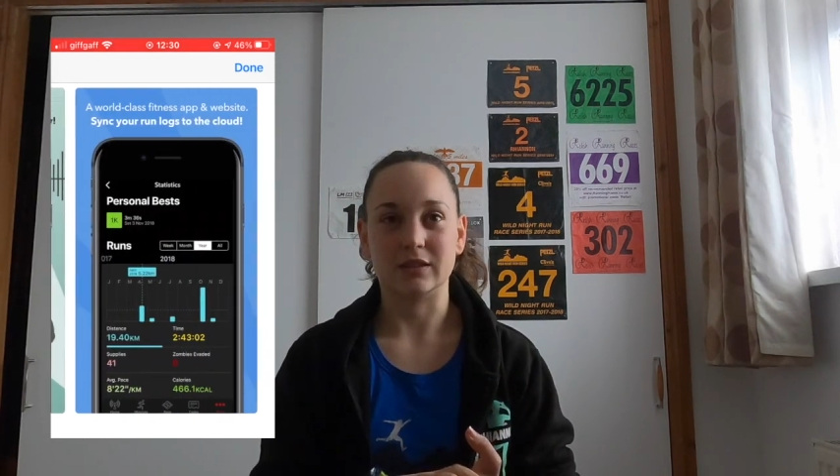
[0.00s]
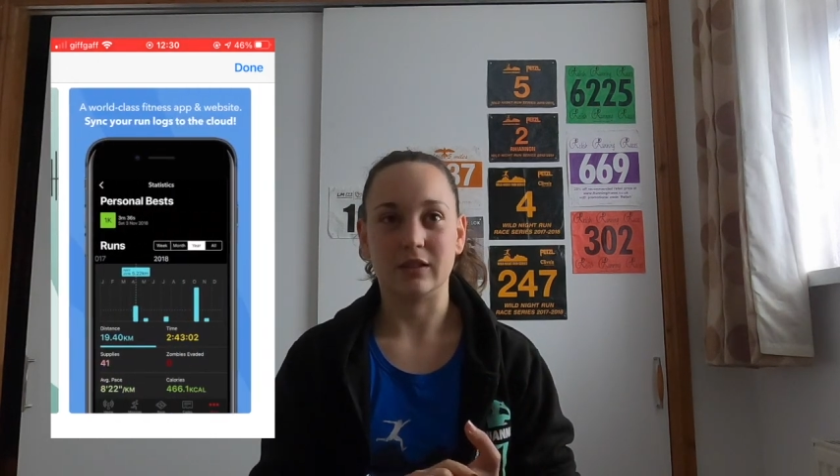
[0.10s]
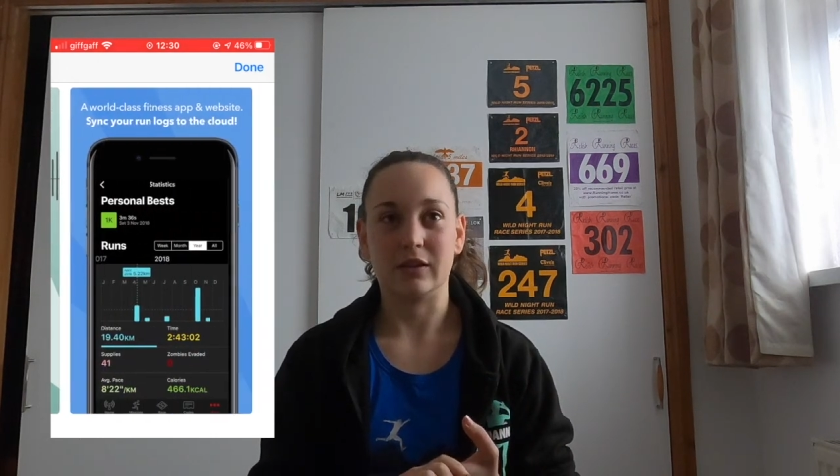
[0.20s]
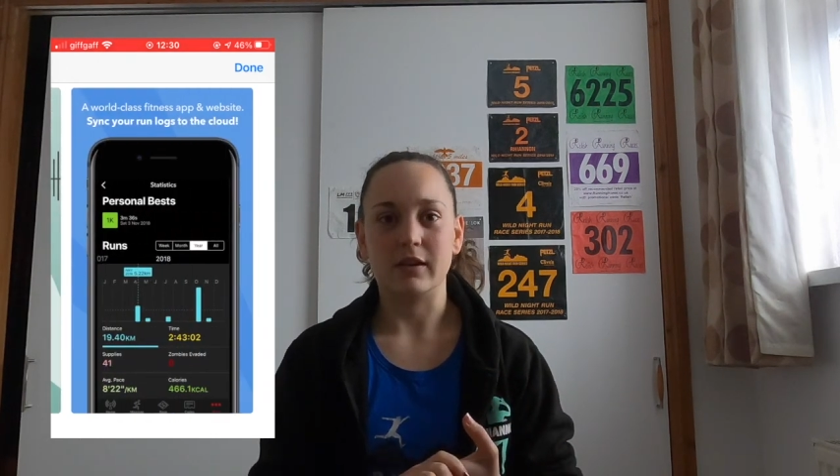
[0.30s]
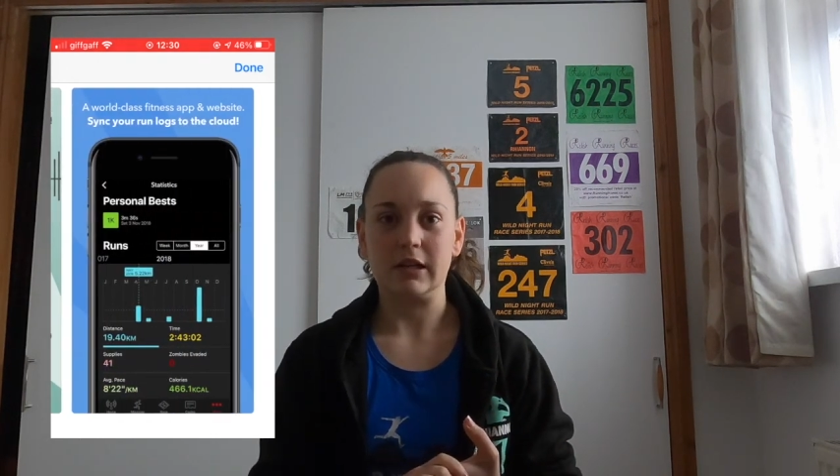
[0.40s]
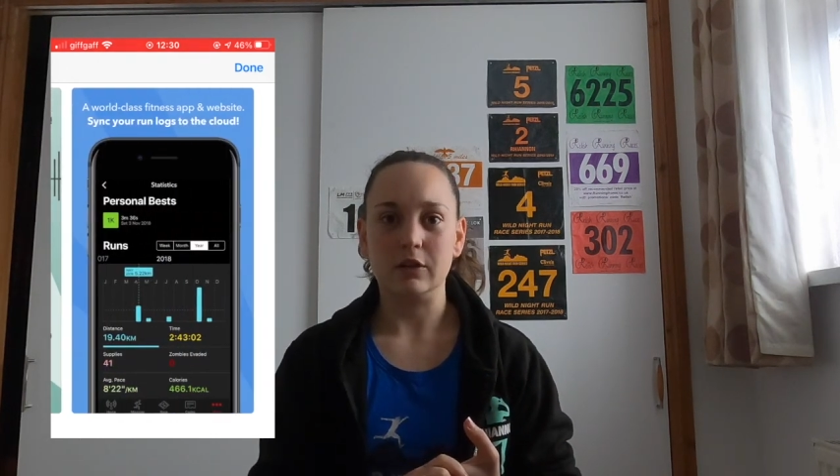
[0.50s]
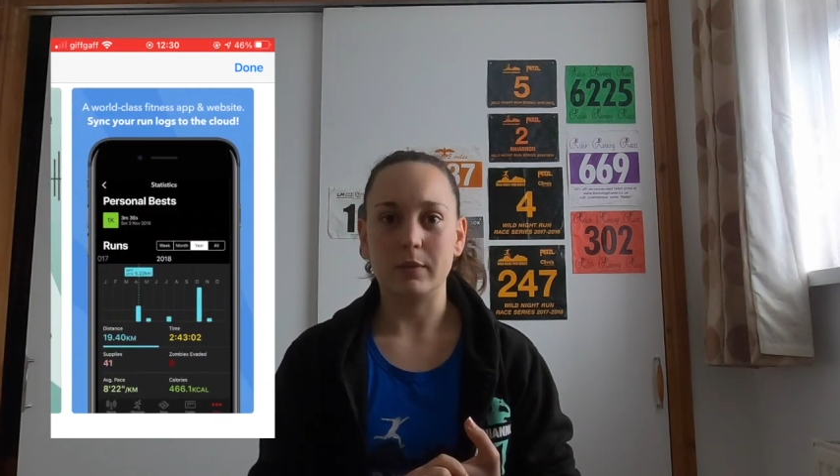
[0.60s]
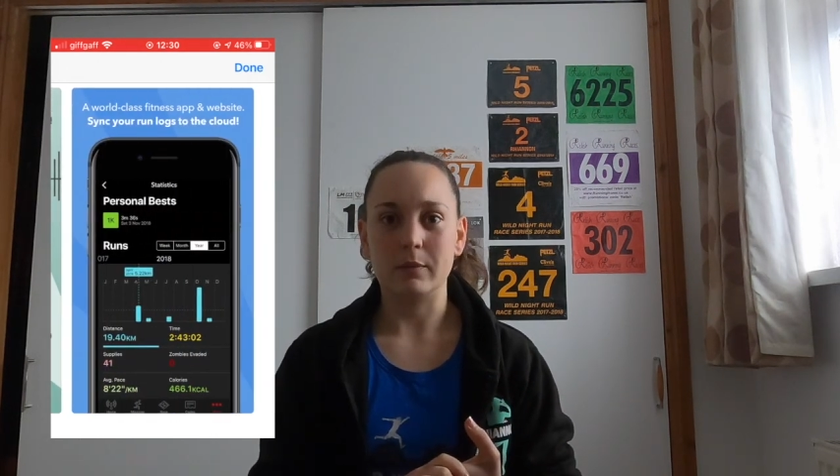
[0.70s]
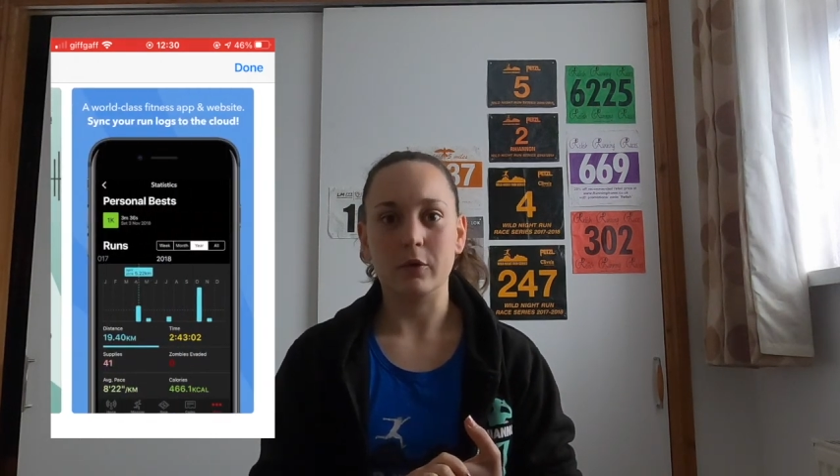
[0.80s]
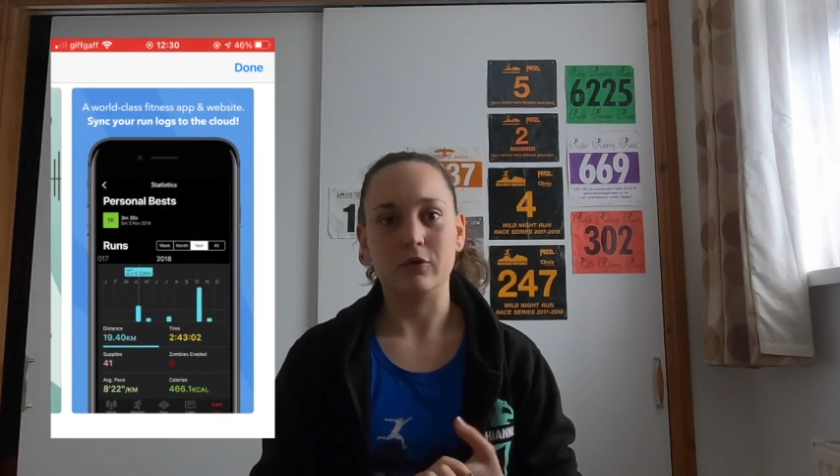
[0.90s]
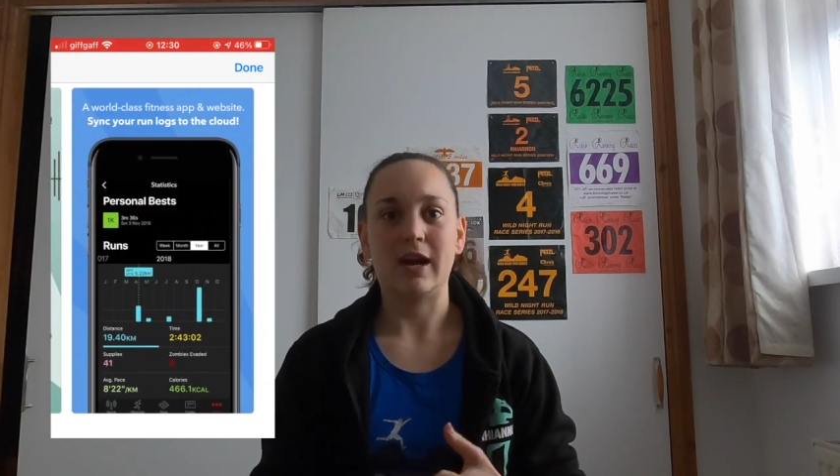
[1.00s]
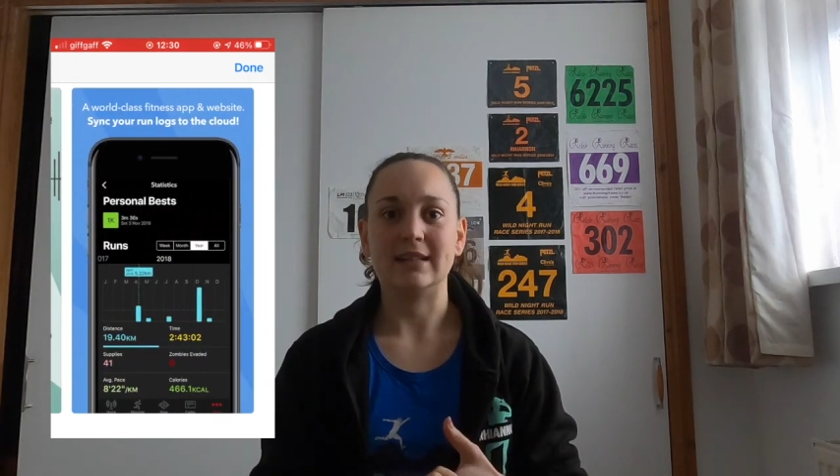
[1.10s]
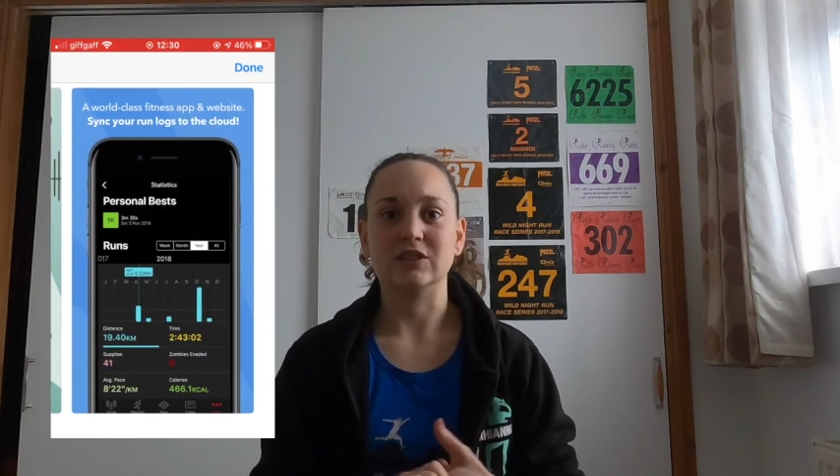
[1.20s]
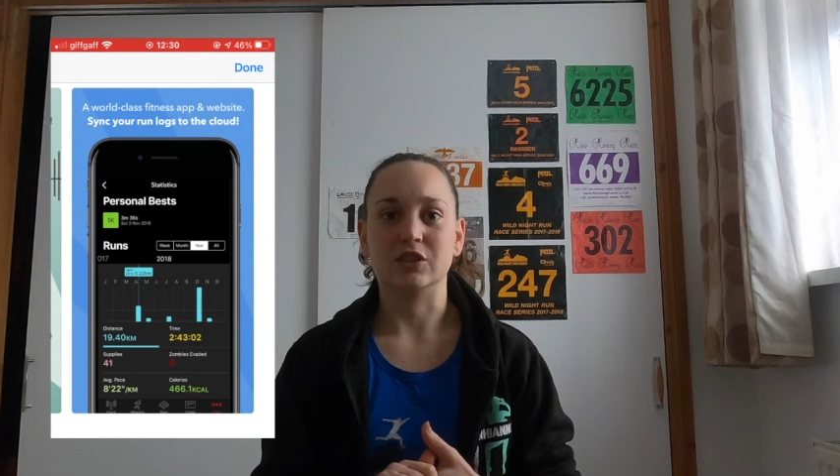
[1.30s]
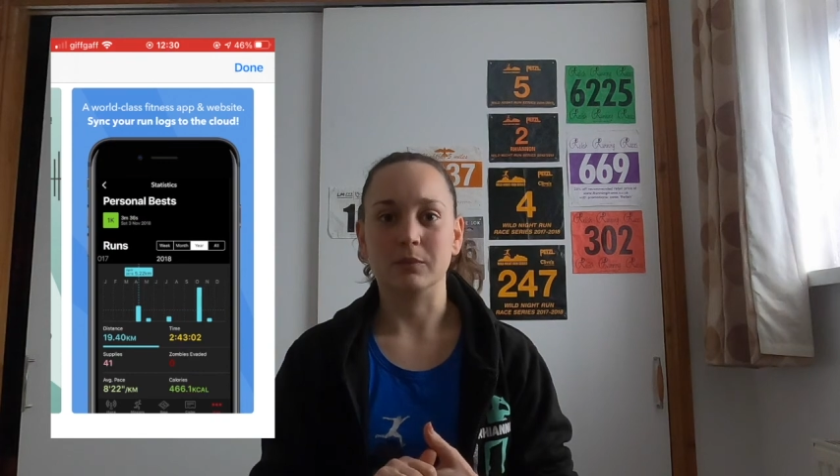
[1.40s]
So they're a little bit more
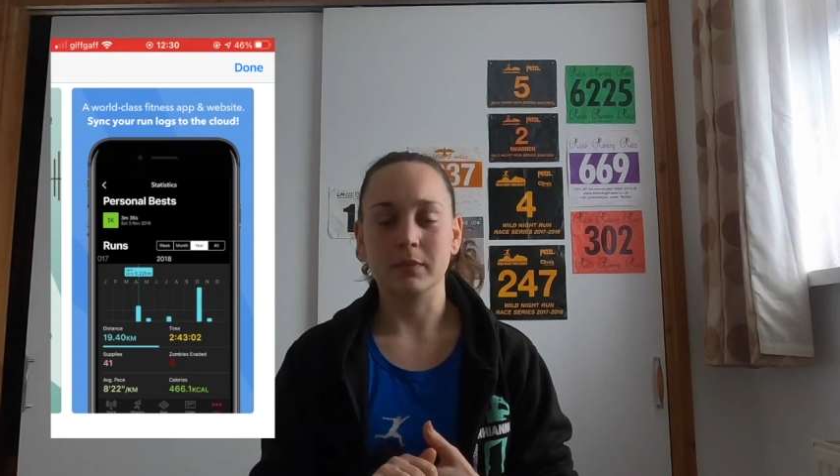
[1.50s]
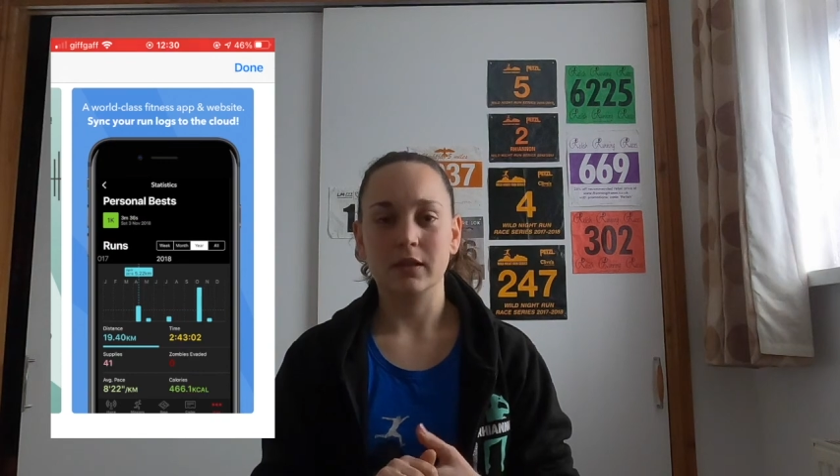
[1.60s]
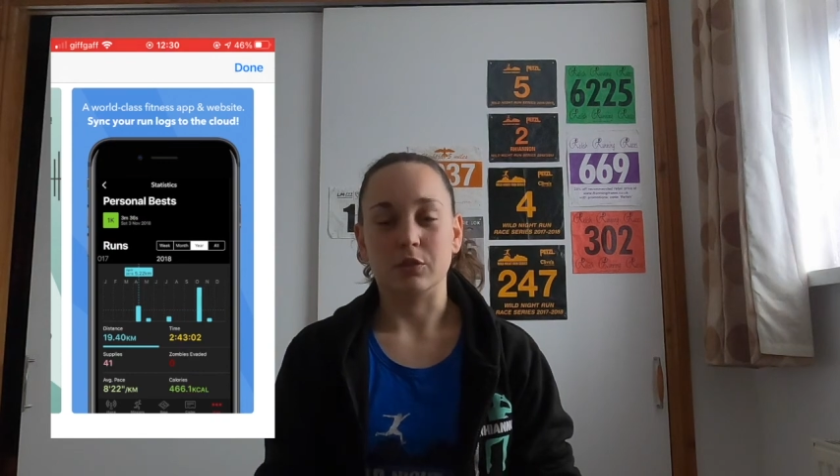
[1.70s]
random,